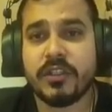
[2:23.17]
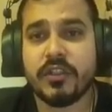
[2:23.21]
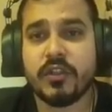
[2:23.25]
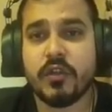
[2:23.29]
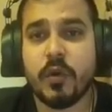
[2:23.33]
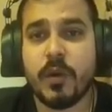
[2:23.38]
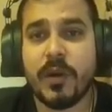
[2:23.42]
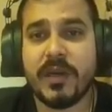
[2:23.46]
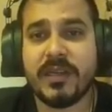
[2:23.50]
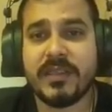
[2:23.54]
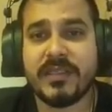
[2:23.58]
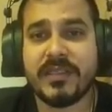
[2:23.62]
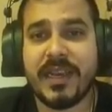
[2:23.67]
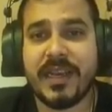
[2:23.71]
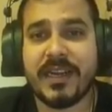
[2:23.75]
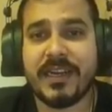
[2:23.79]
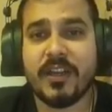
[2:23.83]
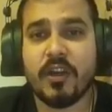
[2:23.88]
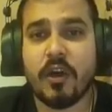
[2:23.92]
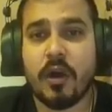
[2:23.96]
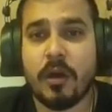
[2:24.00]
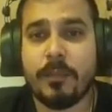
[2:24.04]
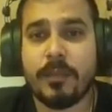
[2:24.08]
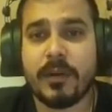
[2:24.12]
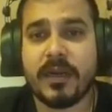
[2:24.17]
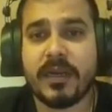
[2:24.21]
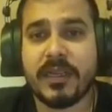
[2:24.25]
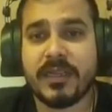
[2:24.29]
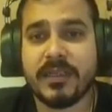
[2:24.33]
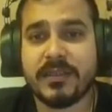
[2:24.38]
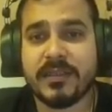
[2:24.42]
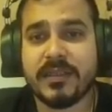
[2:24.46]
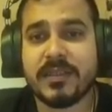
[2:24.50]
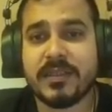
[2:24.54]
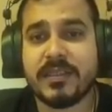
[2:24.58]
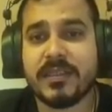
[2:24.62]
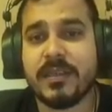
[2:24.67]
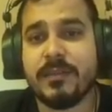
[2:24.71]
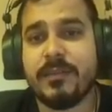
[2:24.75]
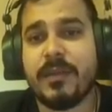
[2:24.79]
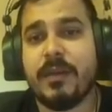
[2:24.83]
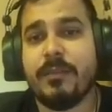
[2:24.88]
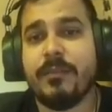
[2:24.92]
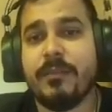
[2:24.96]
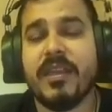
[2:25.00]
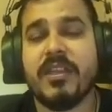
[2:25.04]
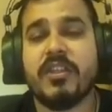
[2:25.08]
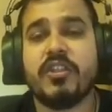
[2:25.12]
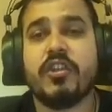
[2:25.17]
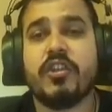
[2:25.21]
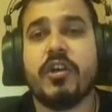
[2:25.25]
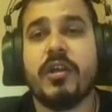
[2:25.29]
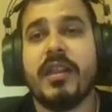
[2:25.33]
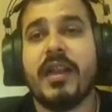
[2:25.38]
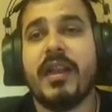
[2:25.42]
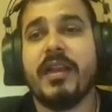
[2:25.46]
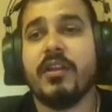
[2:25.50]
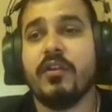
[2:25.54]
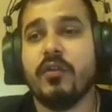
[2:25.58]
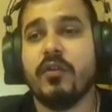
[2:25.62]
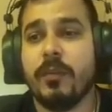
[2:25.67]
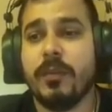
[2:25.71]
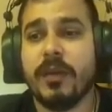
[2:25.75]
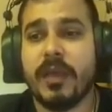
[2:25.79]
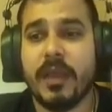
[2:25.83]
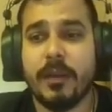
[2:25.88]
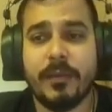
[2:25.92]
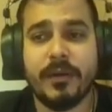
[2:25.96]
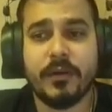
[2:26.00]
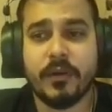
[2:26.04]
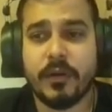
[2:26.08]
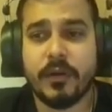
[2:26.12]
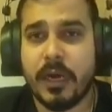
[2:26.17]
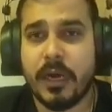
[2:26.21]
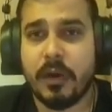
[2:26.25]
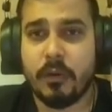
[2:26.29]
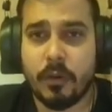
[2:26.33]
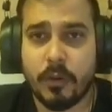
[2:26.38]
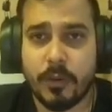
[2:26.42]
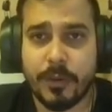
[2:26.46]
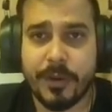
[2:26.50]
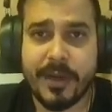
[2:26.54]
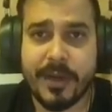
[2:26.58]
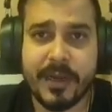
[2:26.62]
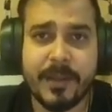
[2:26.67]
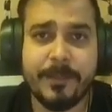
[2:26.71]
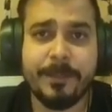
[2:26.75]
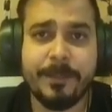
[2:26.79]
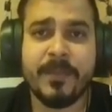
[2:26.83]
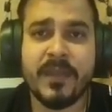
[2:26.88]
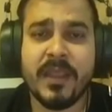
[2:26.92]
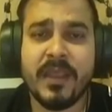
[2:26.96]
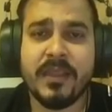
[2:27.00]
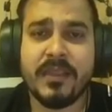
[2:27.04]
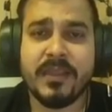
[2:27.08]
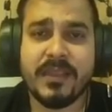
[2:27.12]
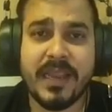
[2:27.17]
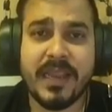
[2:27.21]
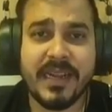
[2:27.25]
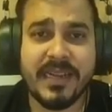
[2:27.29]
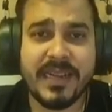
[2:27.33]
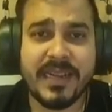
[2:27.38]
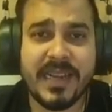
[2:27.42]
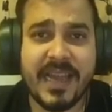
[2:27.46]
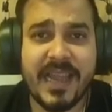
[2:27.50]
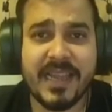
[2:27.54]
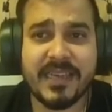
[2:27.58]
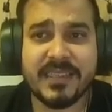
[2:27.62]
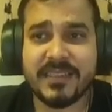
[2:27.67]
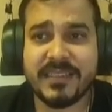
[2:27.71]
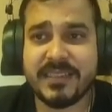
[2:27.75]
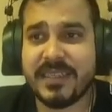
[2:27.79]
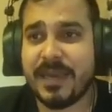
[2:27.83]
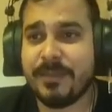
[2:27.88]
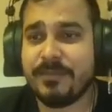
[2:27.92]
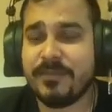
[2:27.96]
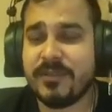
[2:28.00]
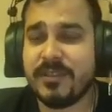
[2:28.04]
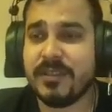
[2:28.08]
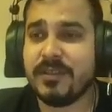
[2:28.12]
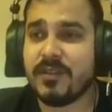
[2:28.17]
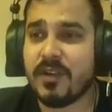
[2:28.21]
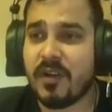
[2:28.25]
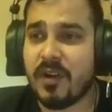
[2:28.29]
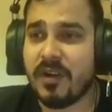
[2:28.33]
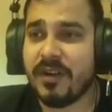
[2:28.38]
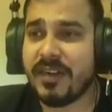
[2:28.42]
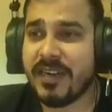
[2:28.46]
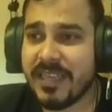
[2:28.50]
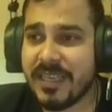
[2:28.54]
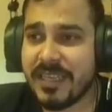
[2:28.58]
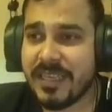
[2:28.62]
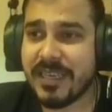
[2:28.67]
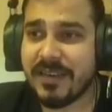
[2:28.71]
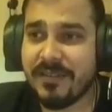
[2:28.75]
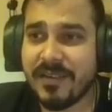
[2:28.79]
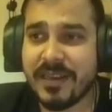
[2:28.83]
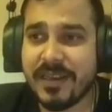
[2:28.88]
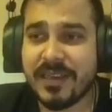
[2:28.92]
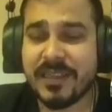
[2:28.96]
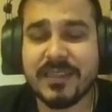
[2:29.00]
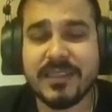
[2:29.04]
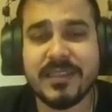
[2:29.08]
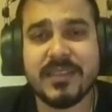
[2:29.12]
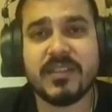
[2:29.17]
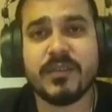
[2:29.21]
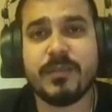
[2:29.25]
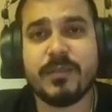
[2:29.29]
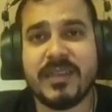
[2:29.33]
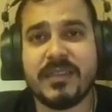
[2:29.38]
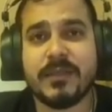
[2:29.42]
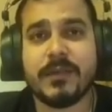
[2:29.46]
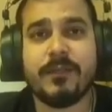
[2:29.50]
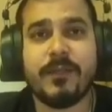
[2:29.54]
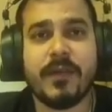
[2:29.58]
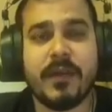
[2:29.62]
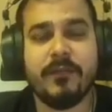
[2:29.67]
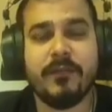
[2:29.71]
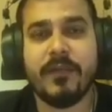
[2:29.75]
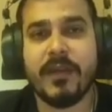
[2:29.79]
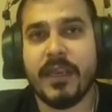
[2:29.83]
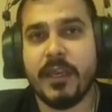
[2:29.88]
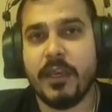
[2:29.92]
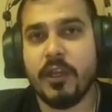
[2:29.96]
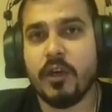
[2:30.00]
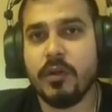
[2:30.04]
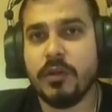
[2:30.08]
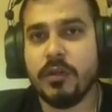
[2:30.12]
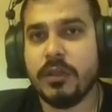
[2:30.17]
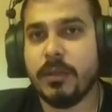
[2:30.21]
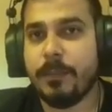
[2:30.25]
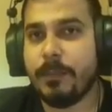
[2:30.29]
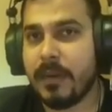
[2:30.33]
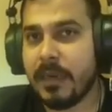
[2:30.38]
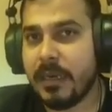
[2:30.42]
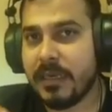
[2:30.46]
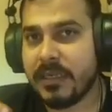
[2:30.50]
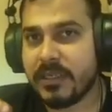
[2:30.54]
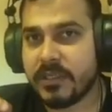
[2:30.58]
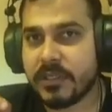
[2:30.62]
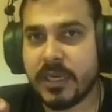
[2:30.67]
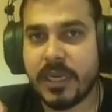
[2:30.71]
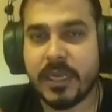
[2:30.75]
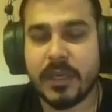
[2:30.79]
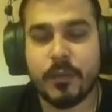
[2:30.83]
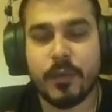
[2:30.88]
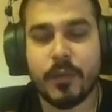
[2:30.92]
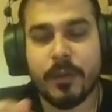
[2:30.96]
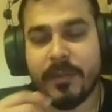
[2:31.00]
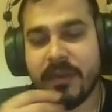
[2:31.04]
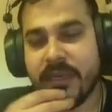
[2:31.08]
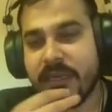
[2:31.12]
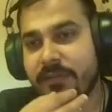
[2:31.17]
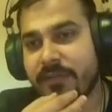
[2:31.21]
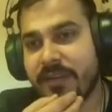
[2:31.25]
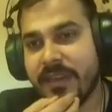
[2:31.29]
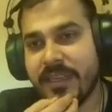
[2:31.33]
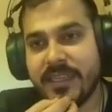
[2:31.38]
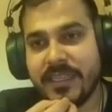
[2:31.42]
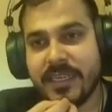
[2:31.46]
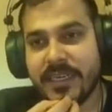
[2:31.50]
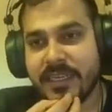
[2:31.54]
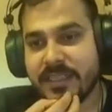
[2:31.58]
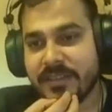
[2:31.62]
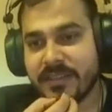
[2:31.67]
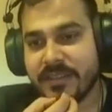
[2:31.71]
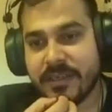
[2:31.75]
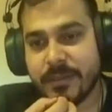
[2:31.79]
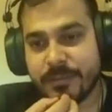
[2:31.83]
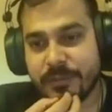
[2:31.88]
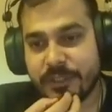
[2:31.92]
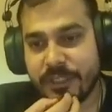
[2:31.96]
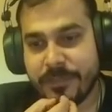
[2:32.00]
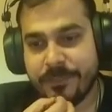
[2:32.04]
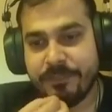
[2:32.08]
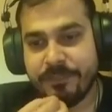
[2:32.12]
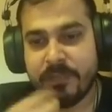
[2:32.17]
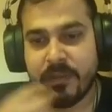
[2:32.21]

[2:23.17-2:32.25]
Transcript: Go and select the operating system, and based on that you will be able to download it. The entire steps is already given in this specific video. The playlist link will be given in the description.